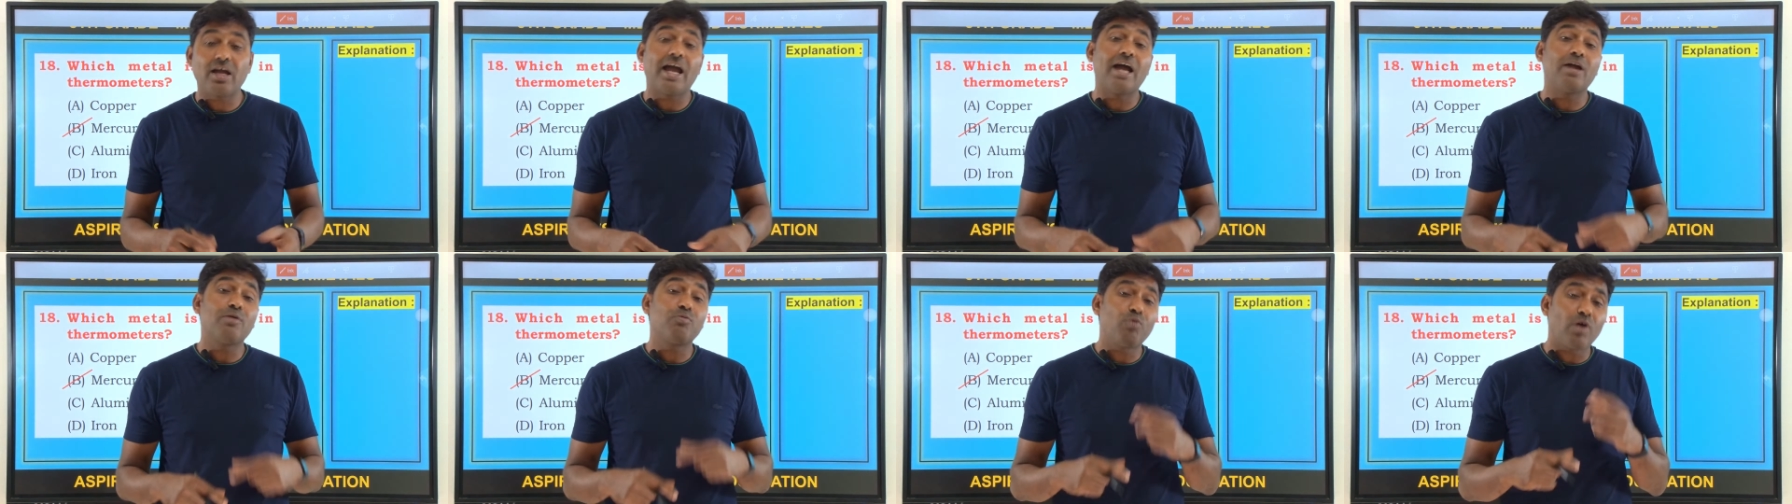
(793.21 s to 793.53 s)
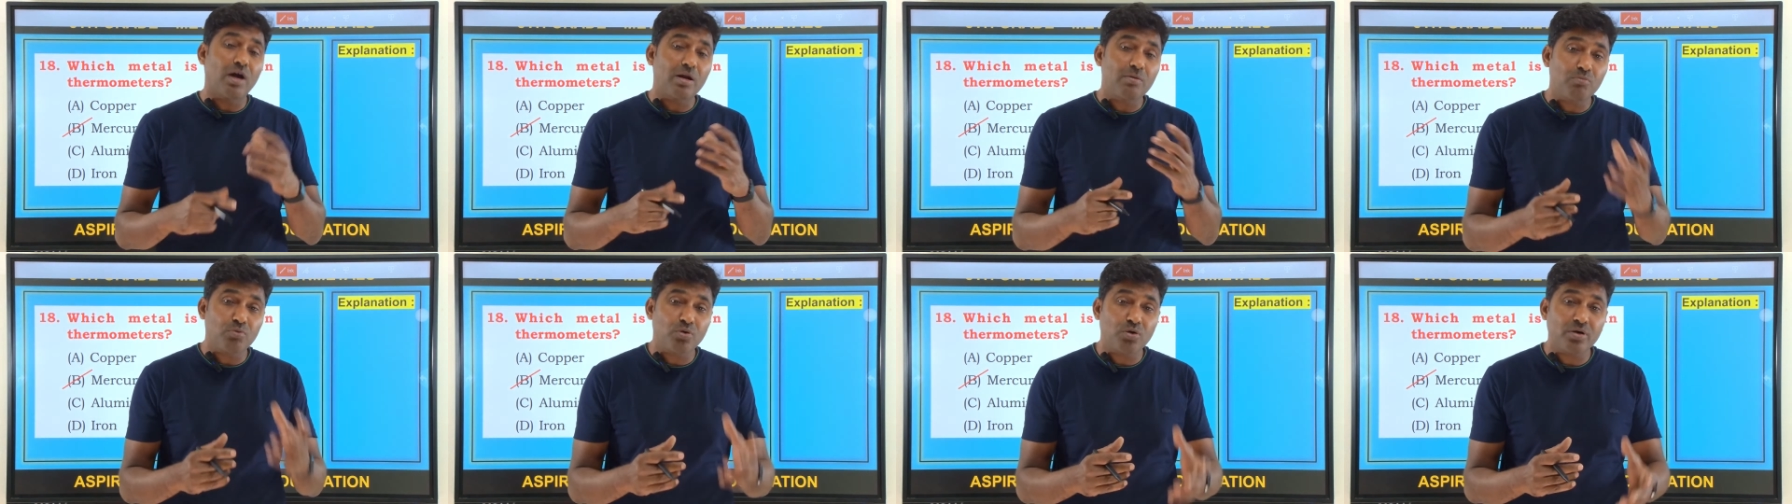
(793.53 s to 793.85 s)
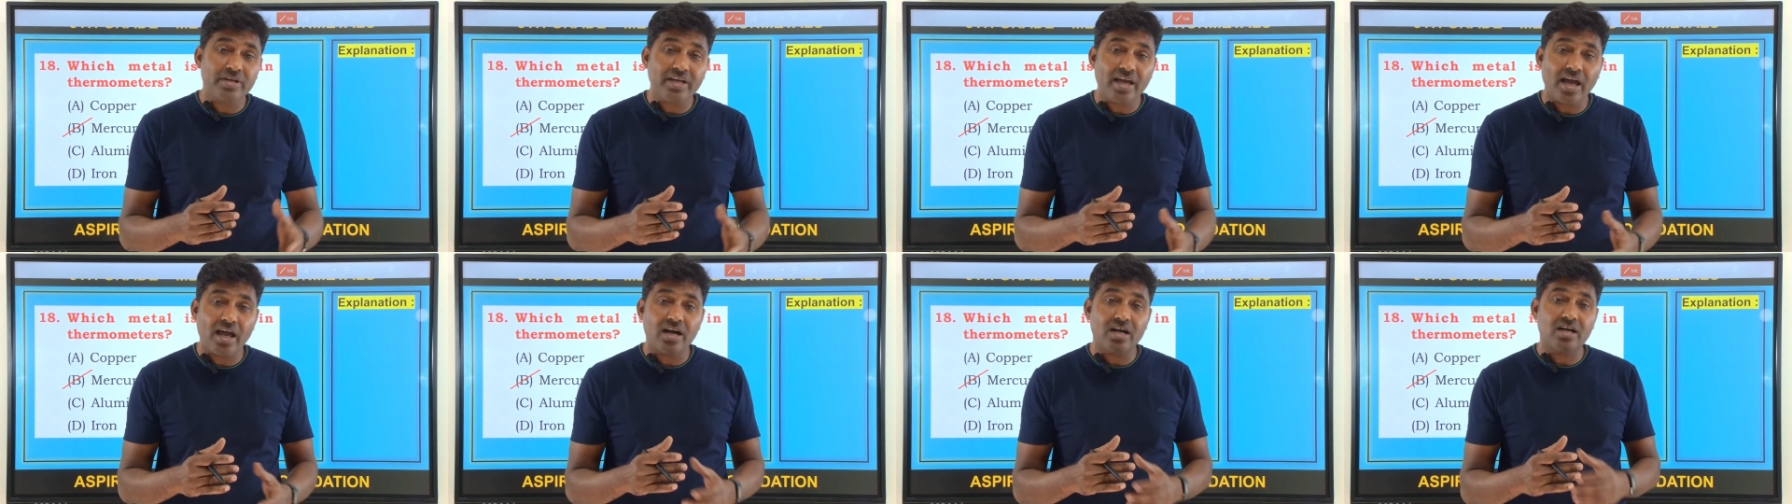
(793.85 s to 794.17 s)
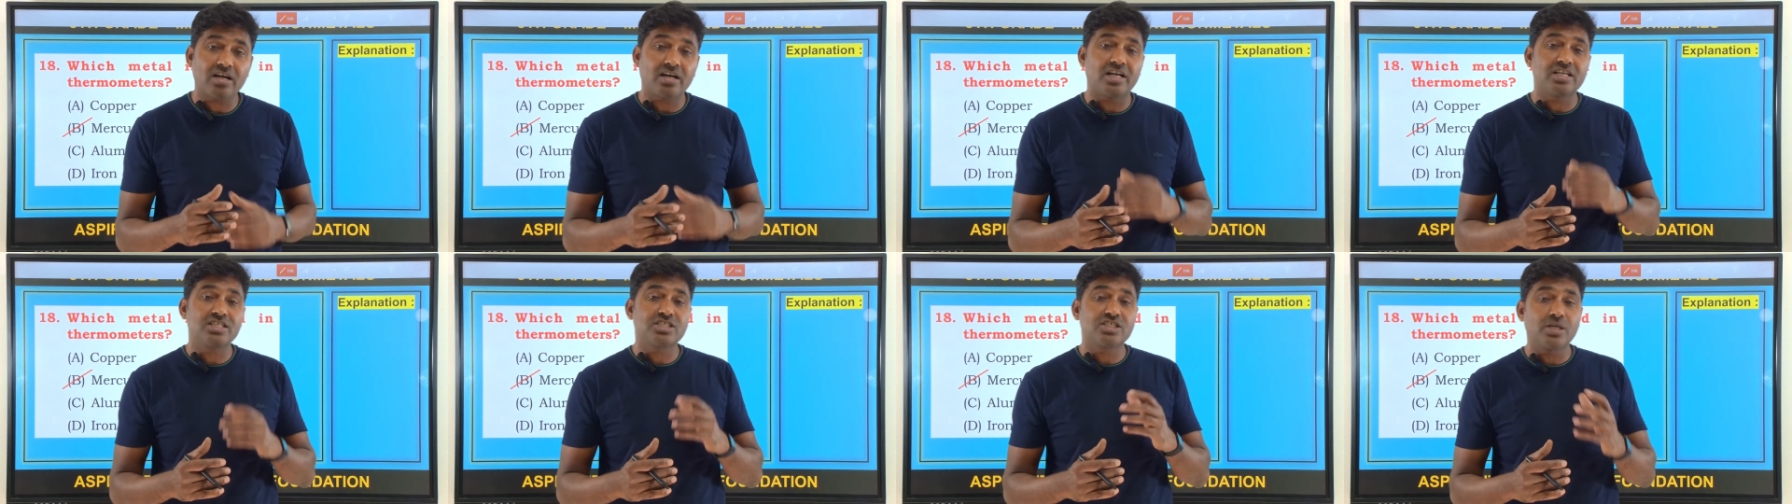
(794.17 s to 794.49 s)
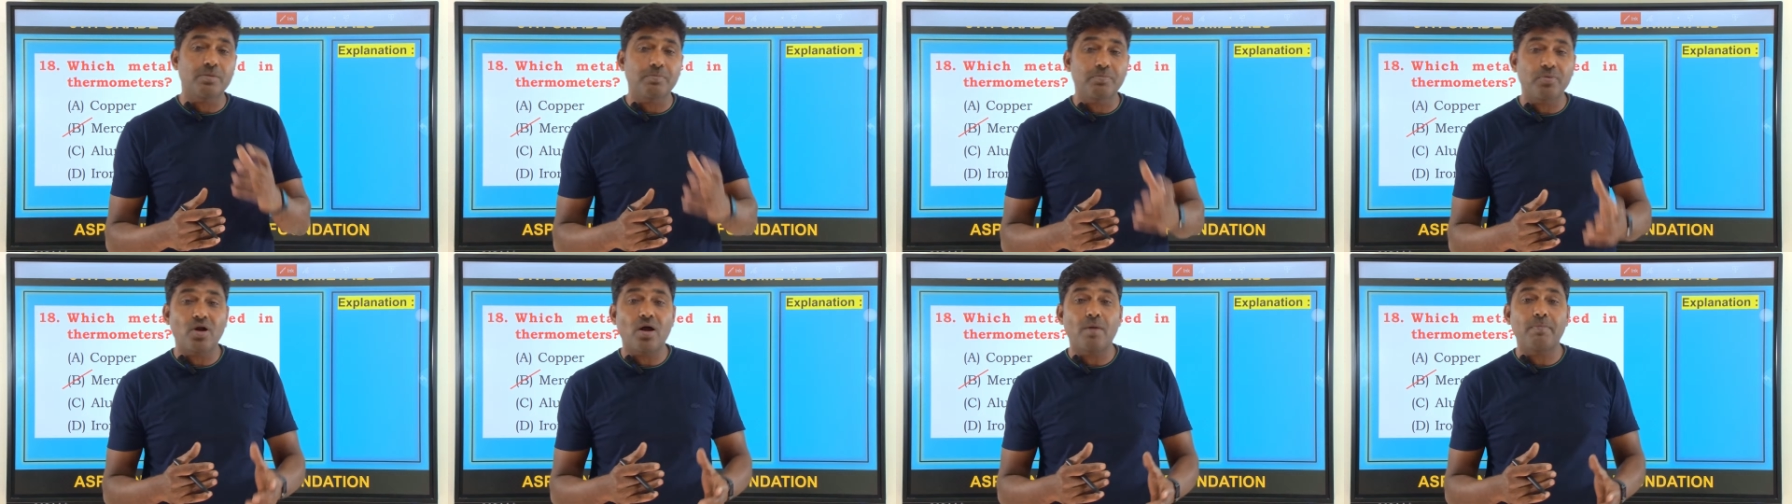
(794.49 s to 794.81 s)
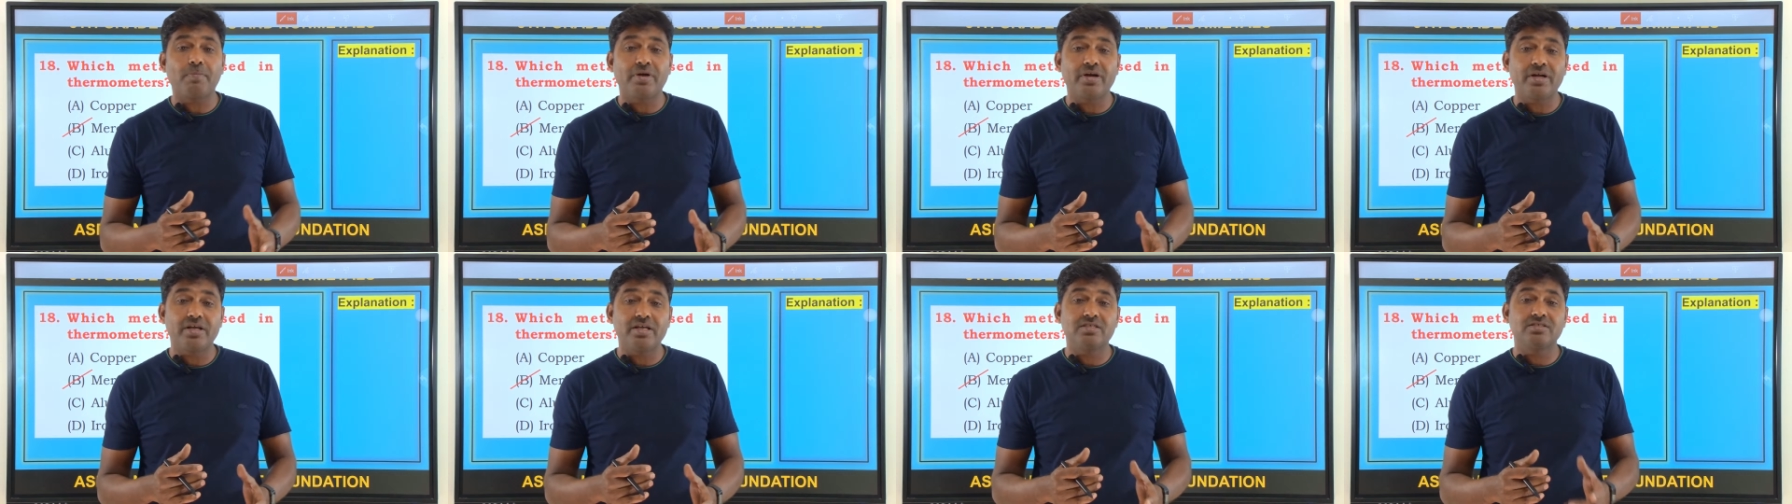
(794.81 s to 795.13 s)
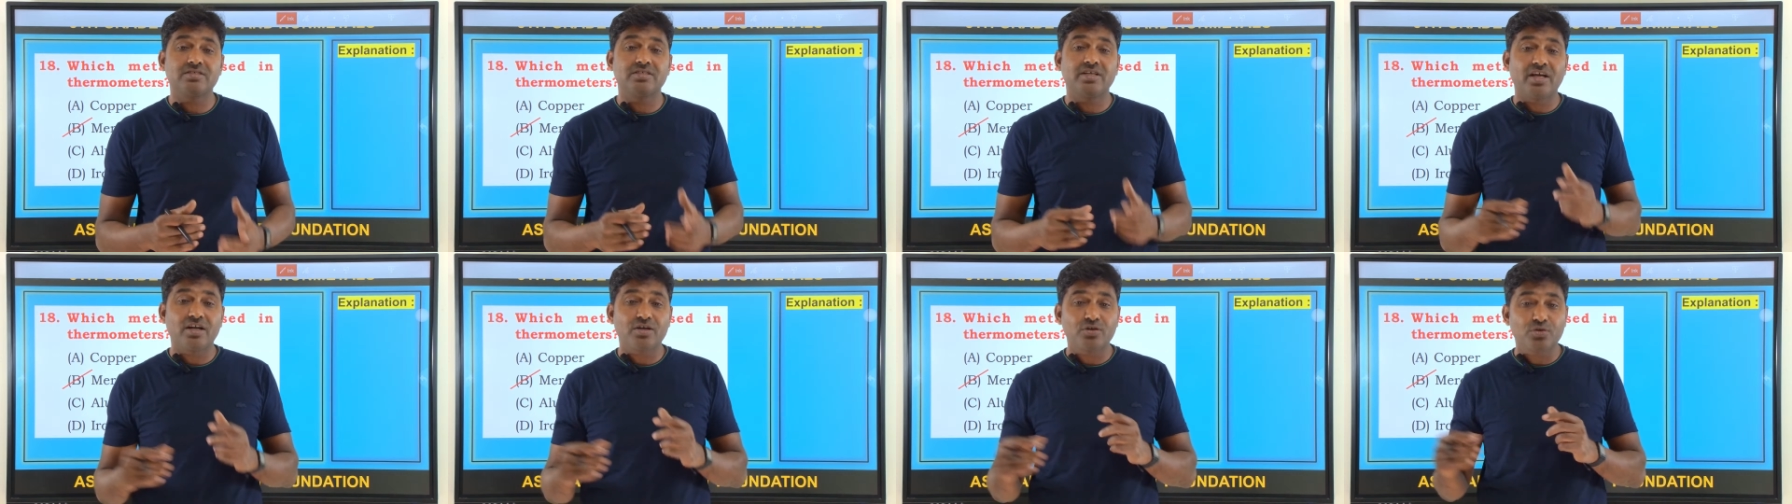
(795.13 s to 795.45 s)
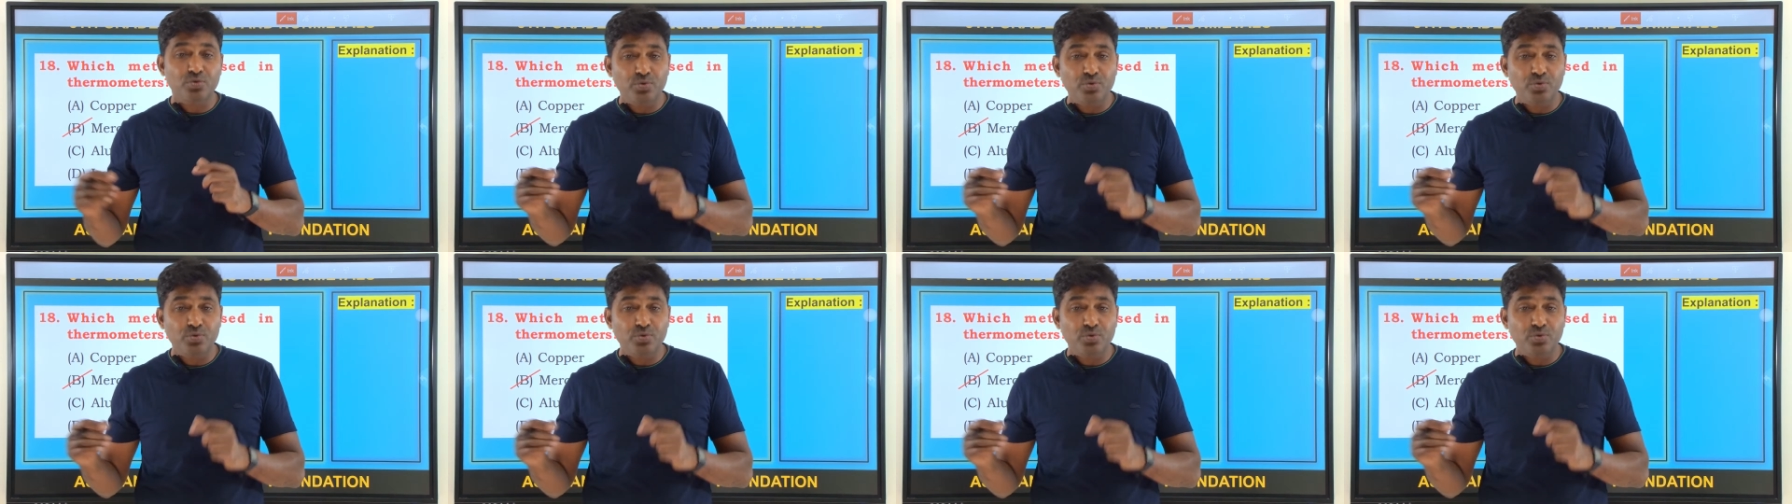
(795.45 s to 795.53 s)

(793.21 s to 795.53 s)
and one more characteristic property is there